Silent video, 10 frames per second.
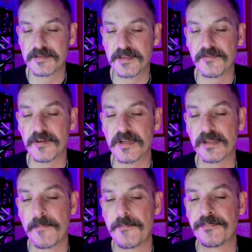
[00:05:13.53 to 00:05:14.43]
different.
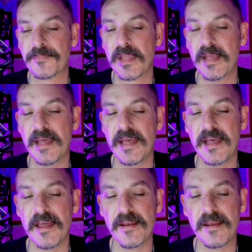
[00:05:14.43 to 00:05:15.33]

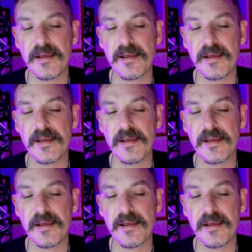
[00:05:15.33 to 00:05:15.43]
And,